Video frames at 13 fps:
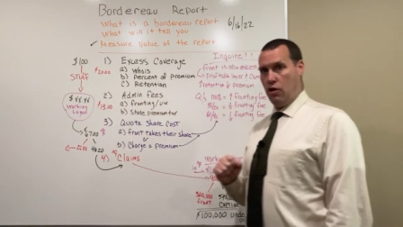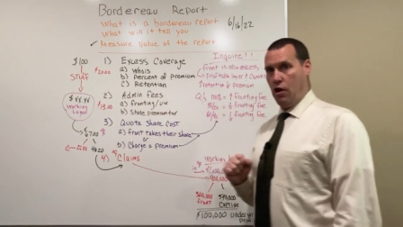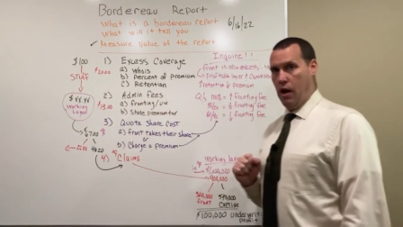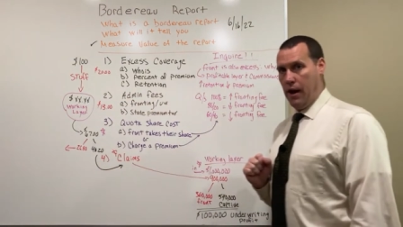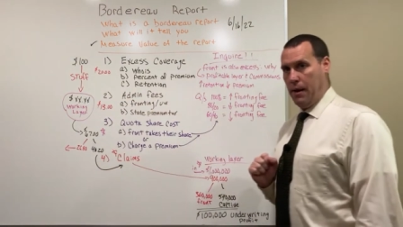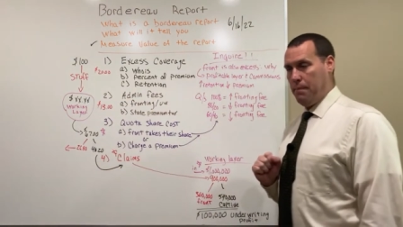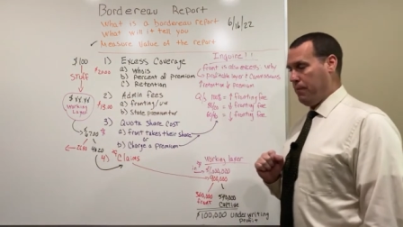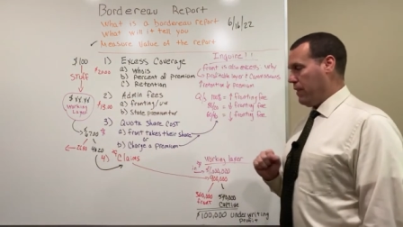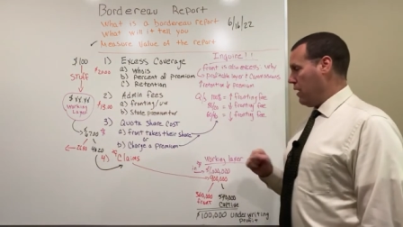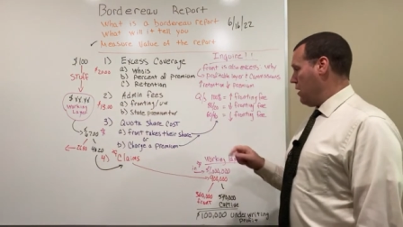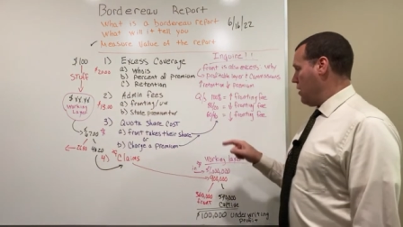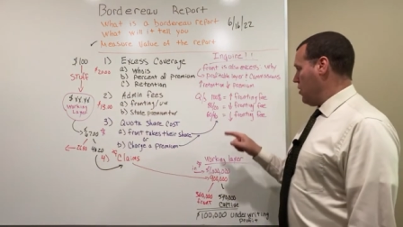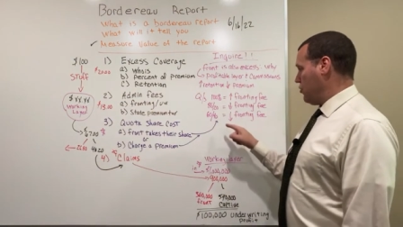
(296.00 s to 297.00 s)
Okay?
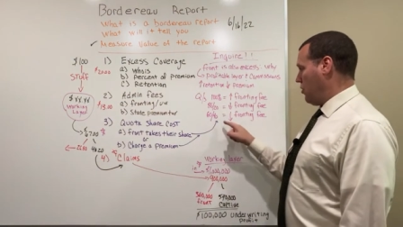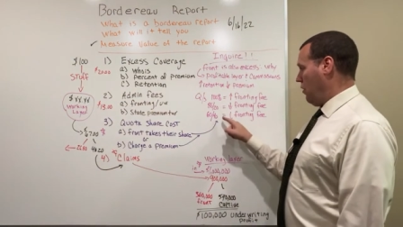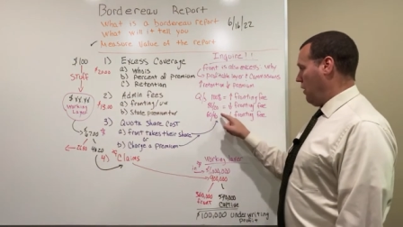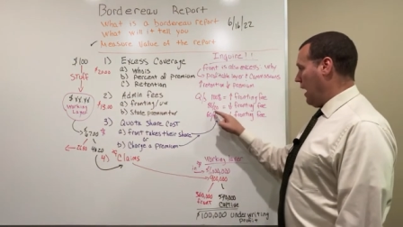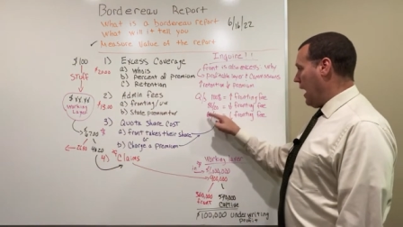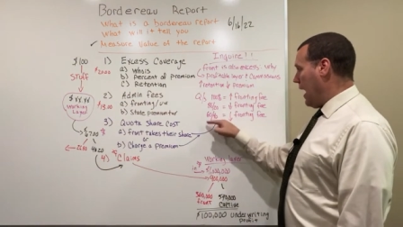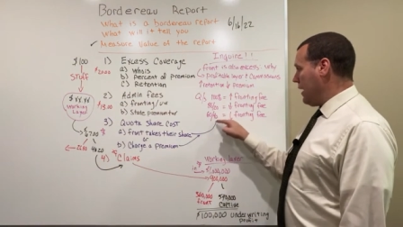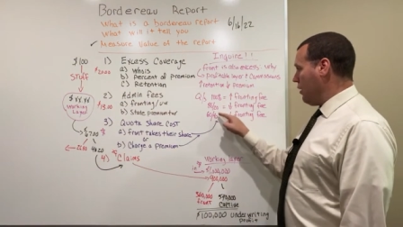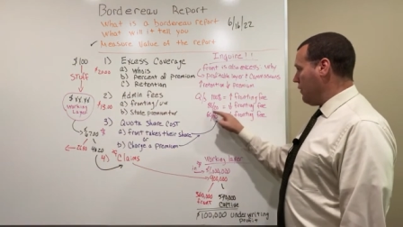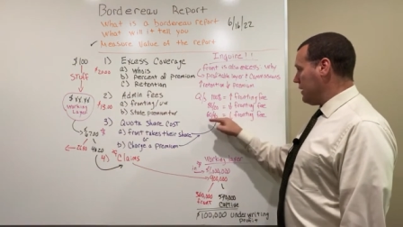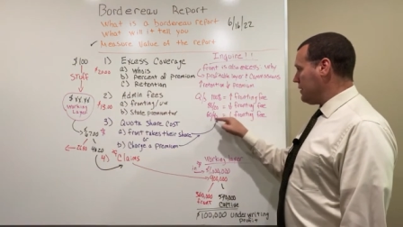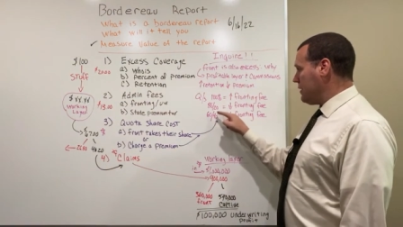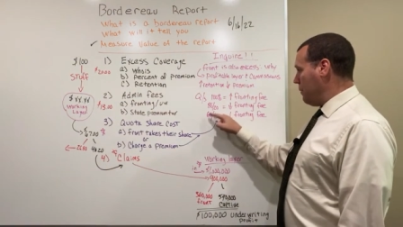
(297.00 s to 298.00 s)
So the higher
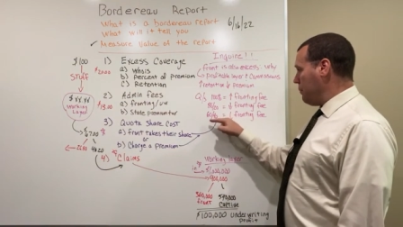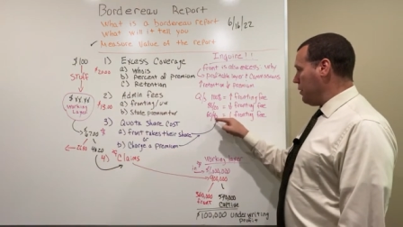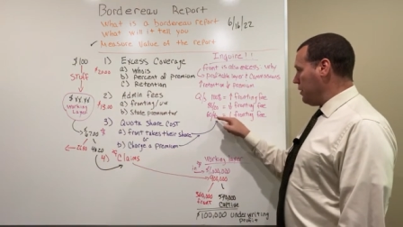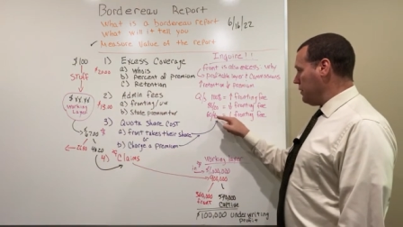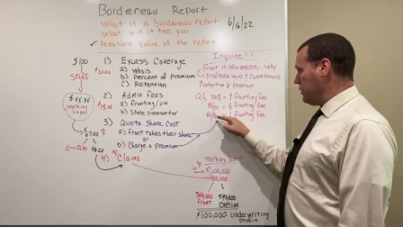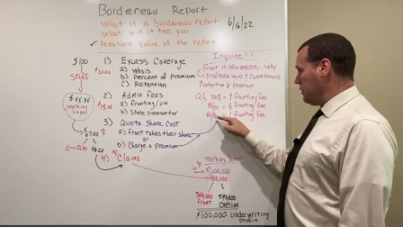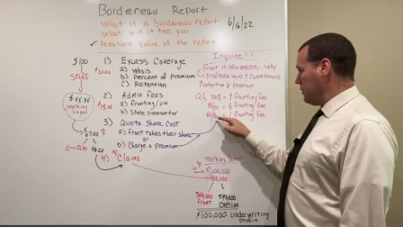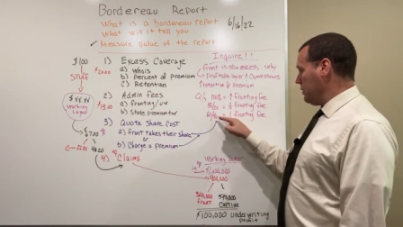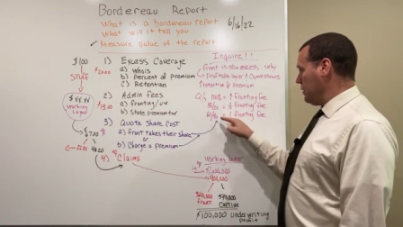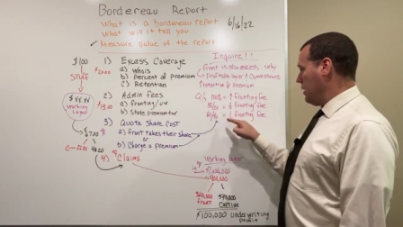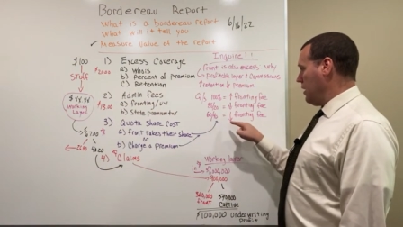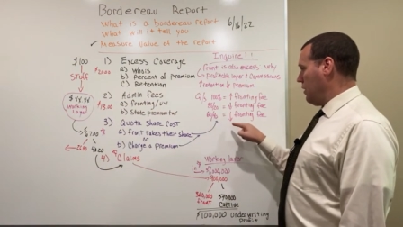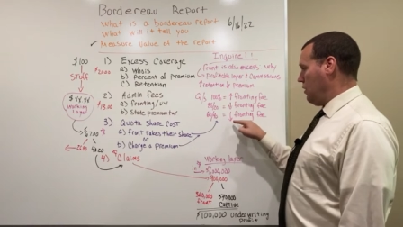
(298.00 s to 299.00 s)
this number,
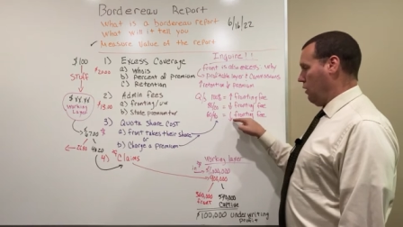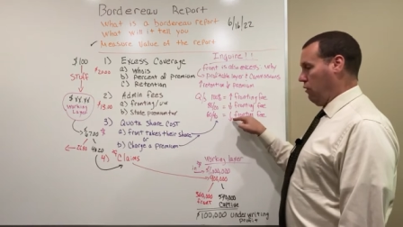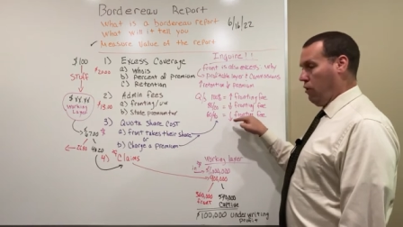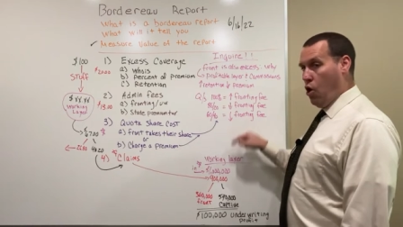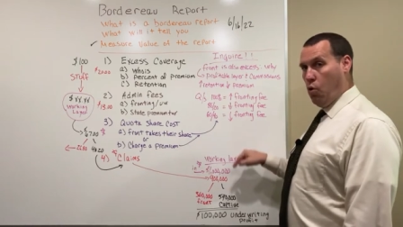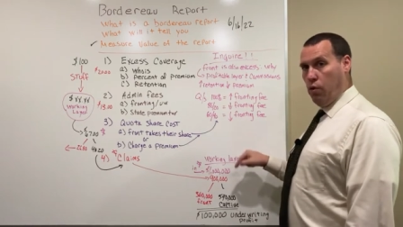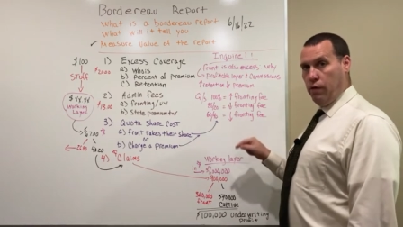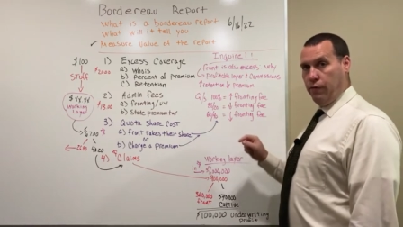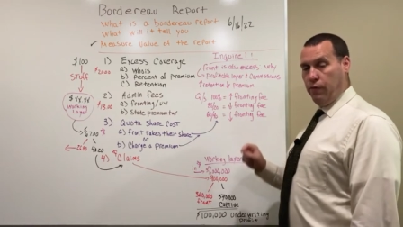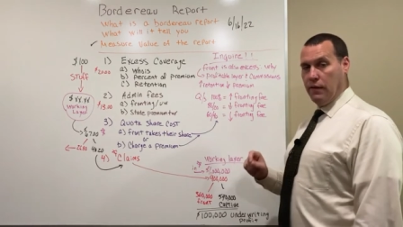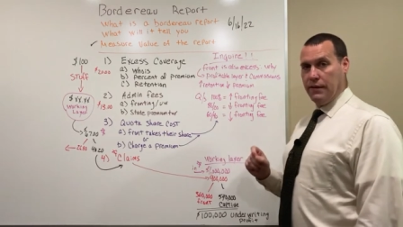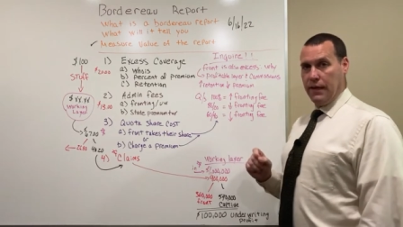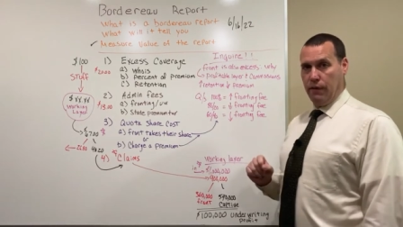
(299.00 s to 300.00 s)
the lower the
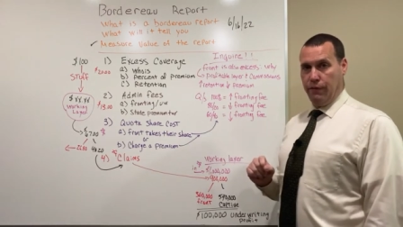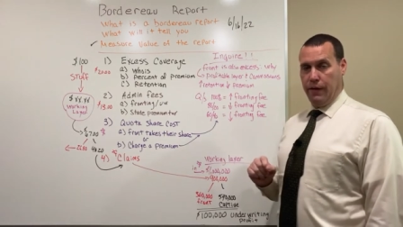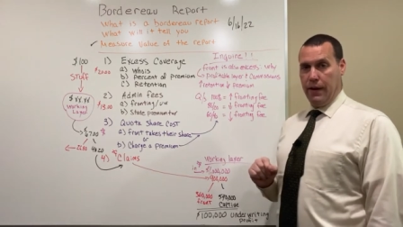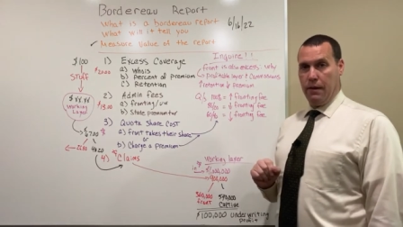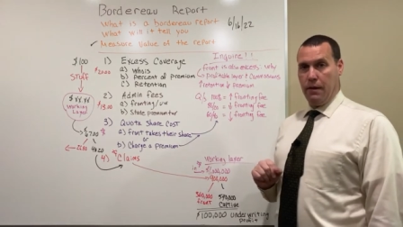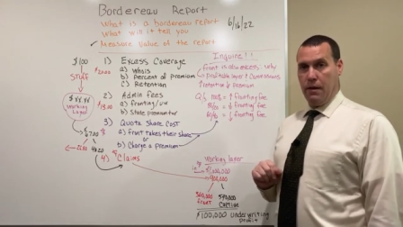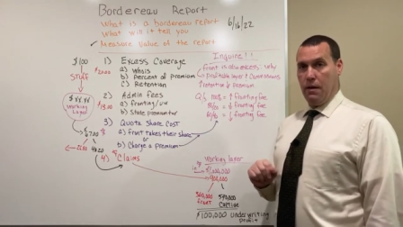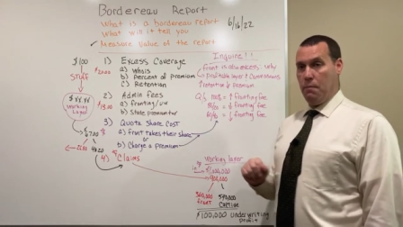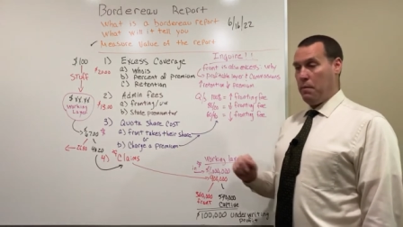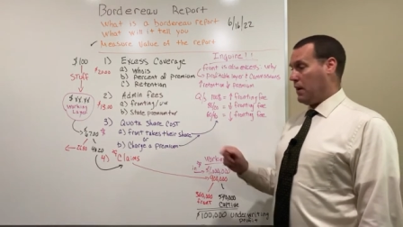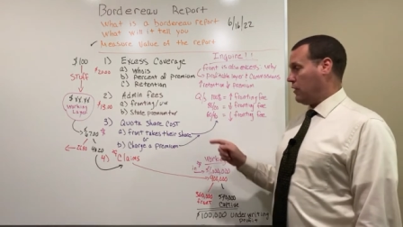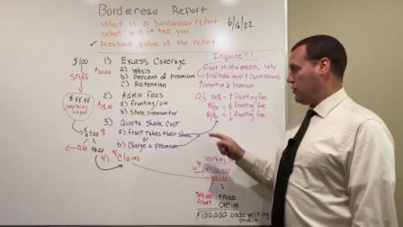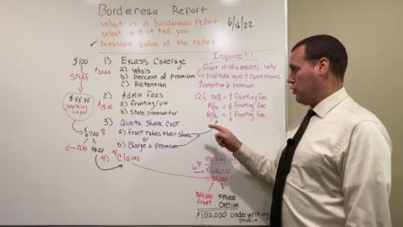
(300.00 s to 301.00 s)
fronting fee
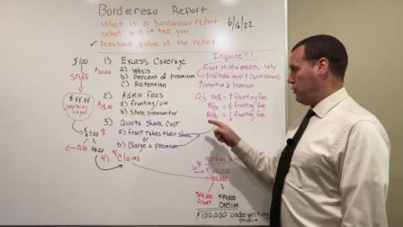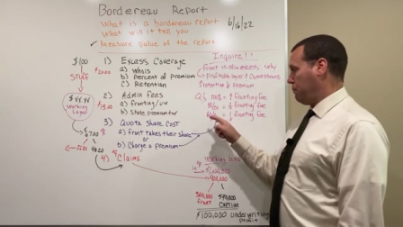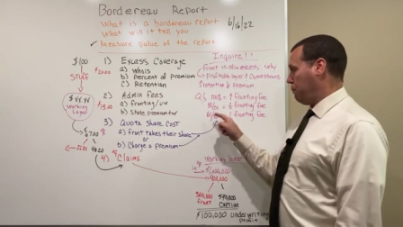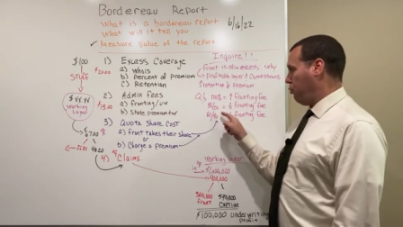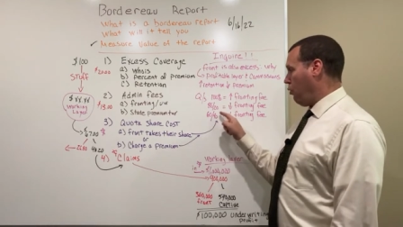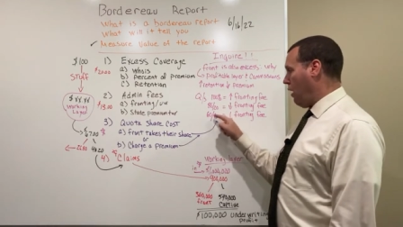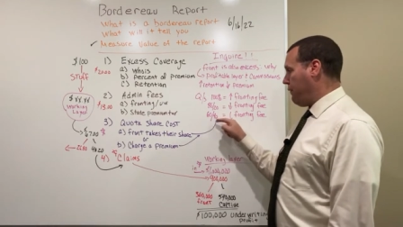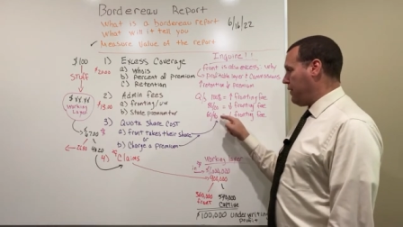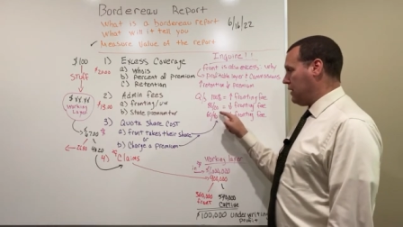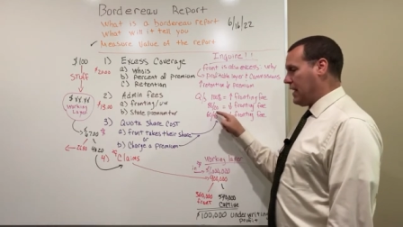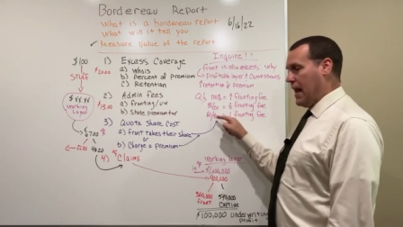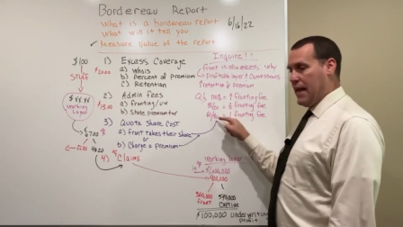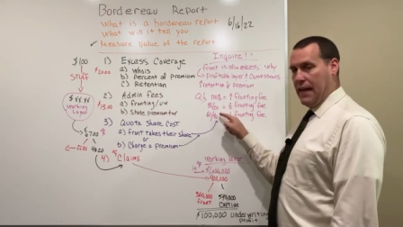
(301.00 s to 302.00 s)
because there's
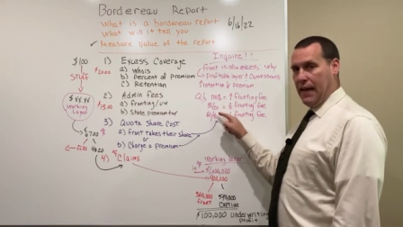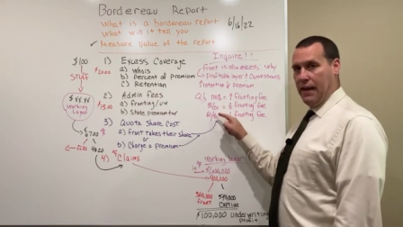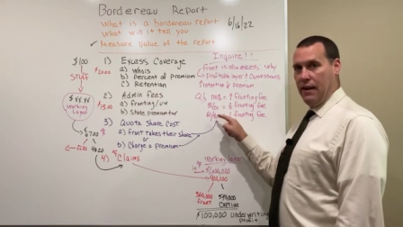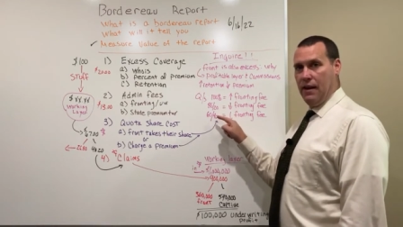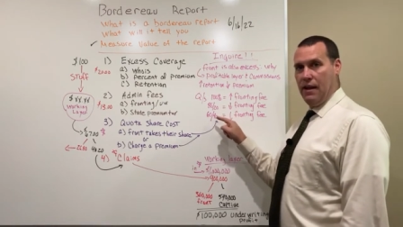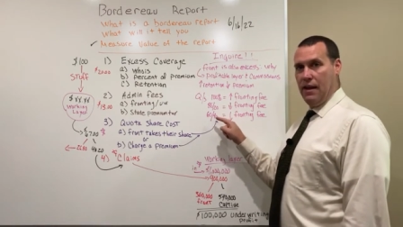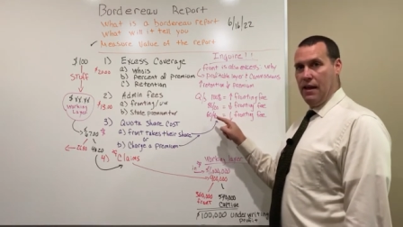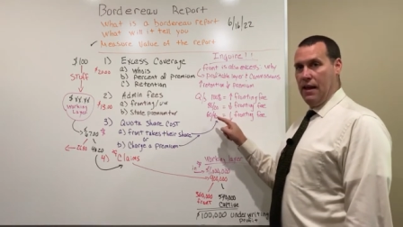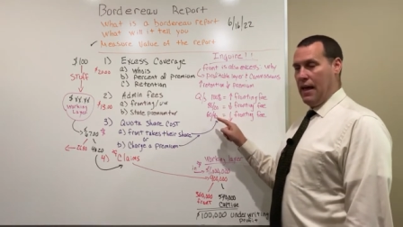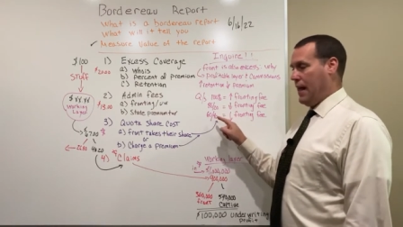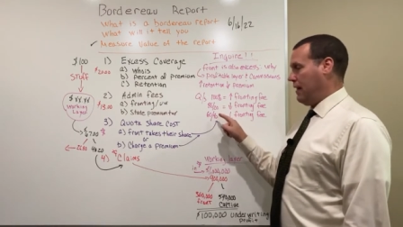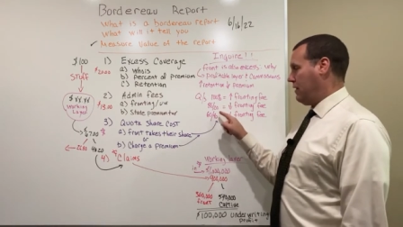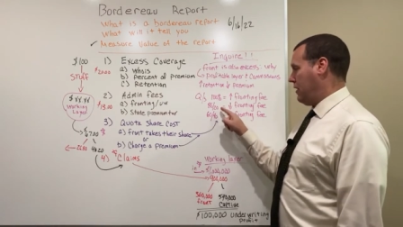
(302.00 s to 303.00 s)
profit taking
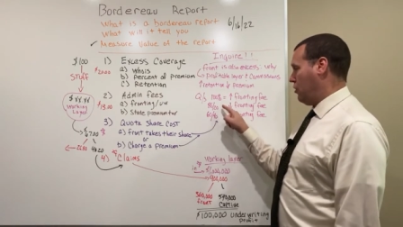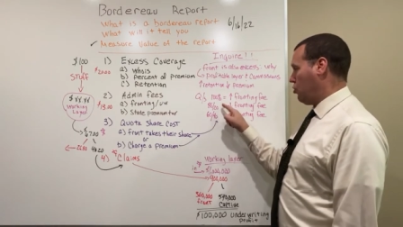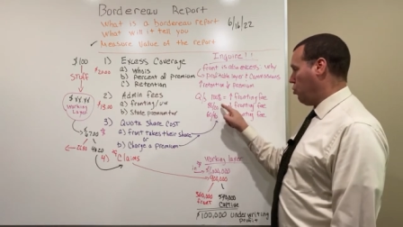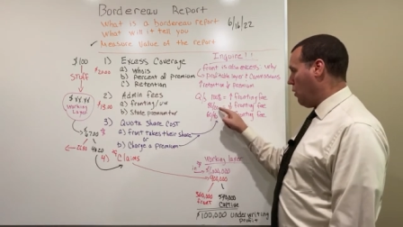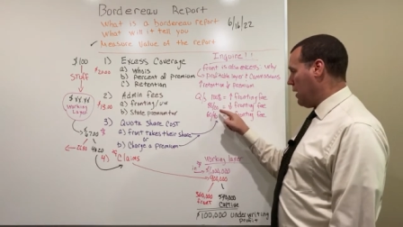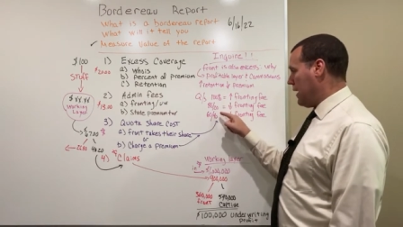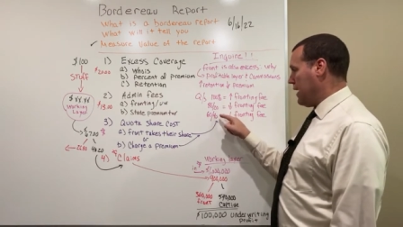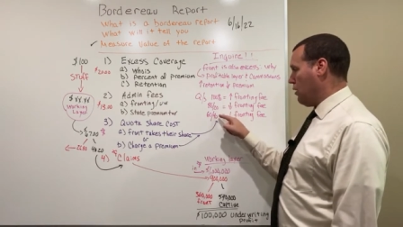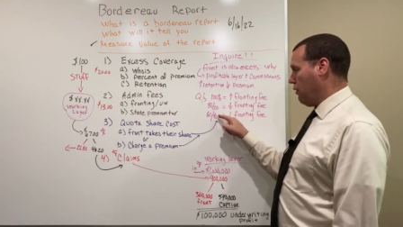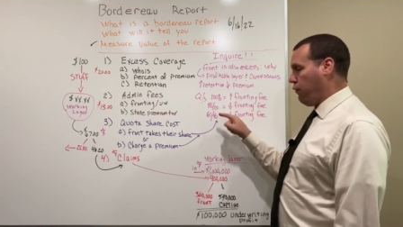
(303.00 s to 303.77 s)
at the 20 or